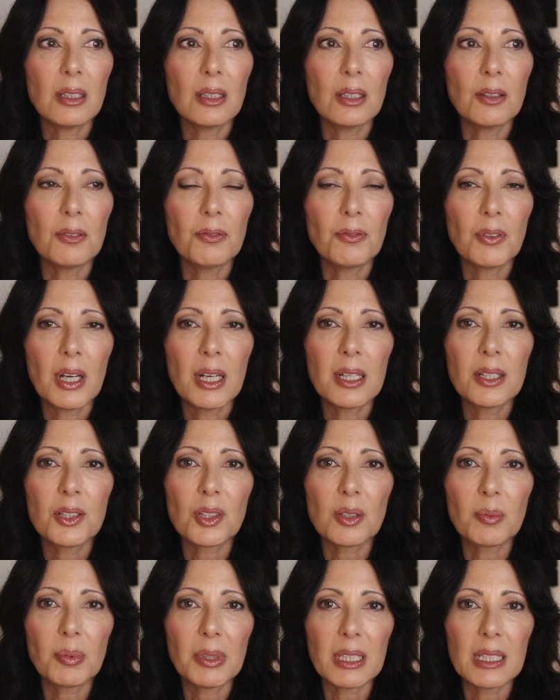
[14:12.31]
you find
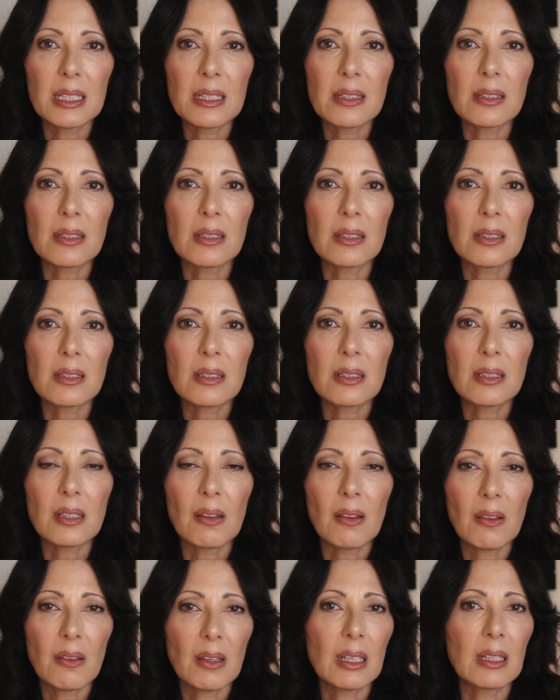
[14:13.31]
your places
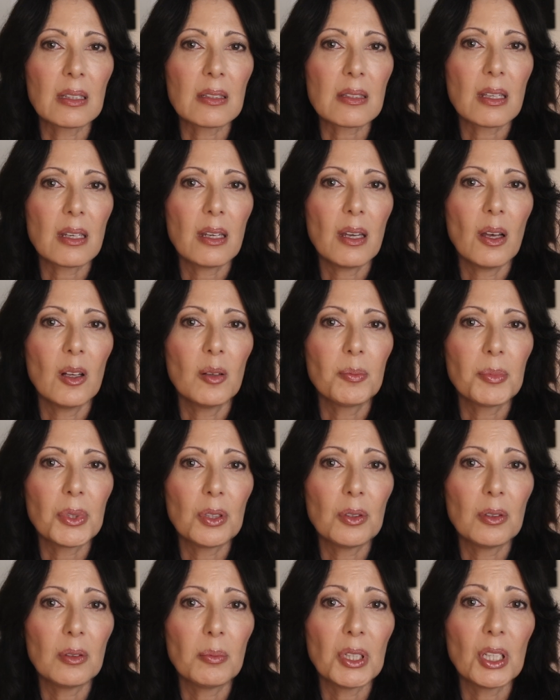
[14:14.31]
and things that help
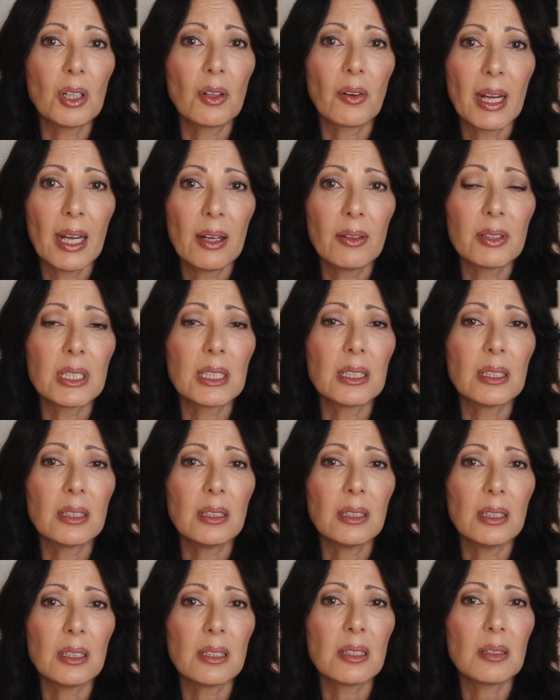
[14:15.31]
you be grounded
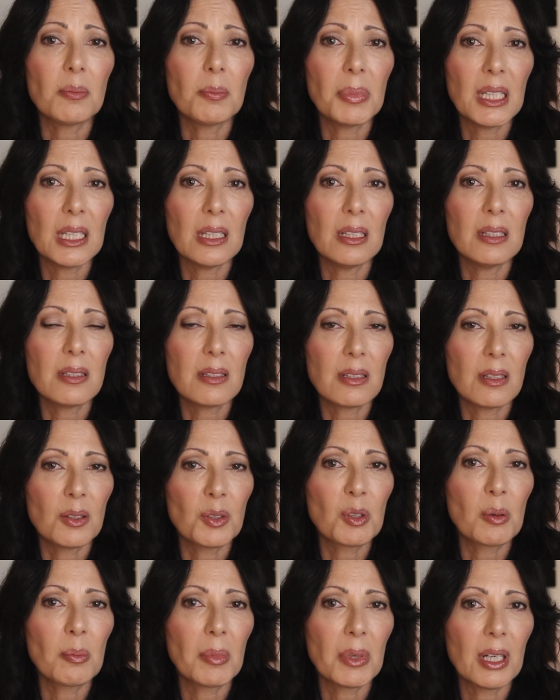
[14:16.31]
into peace in
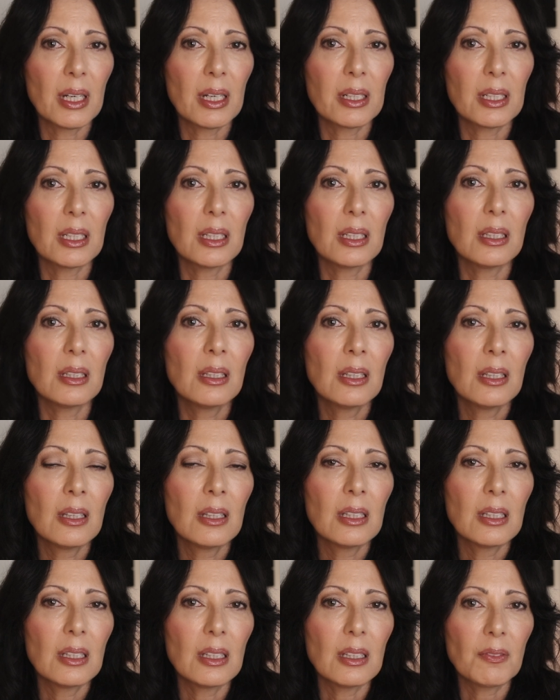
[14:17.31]
your body.
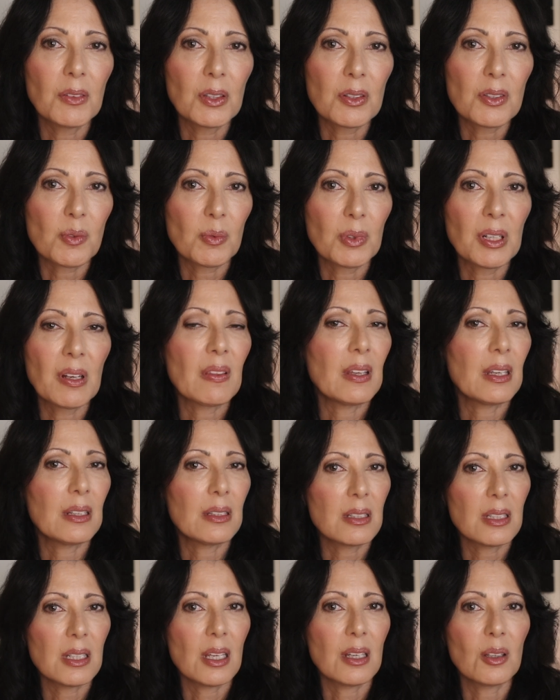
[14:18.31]
If there's one thing
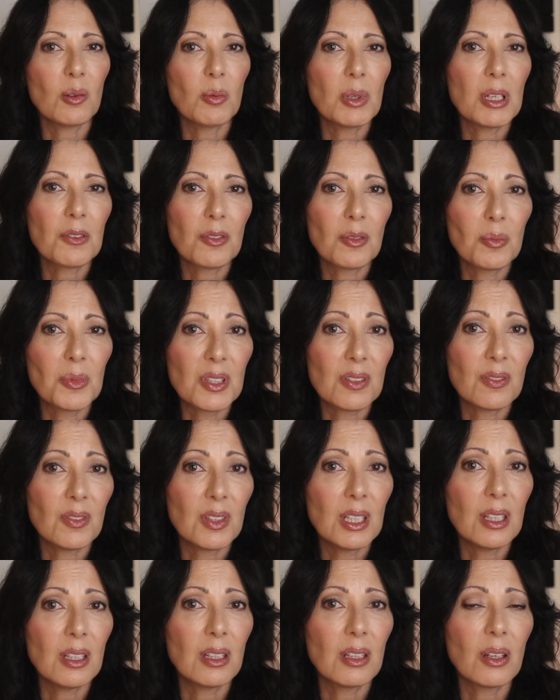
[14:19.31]
to take away from this
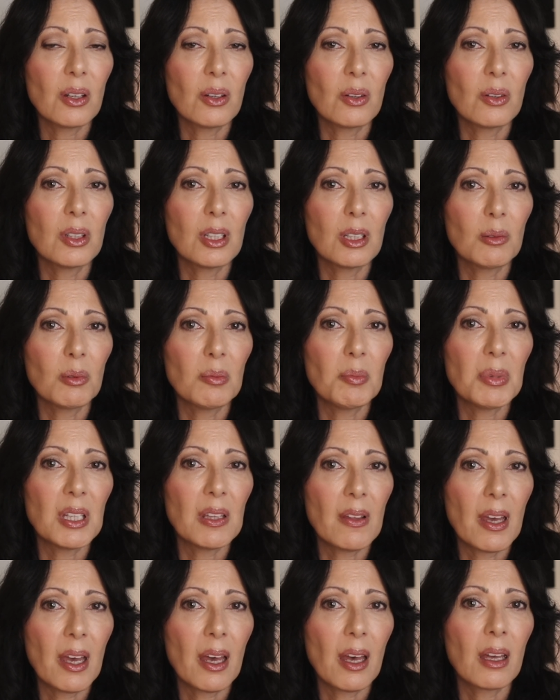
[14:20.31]
video, it would be
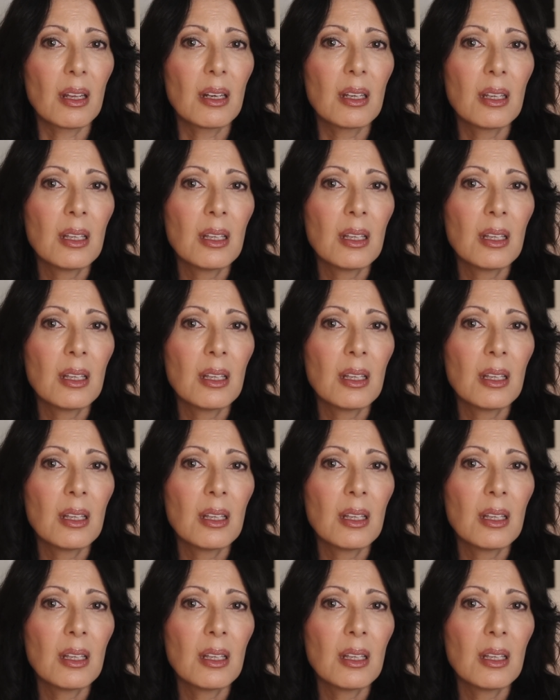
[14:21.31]
that.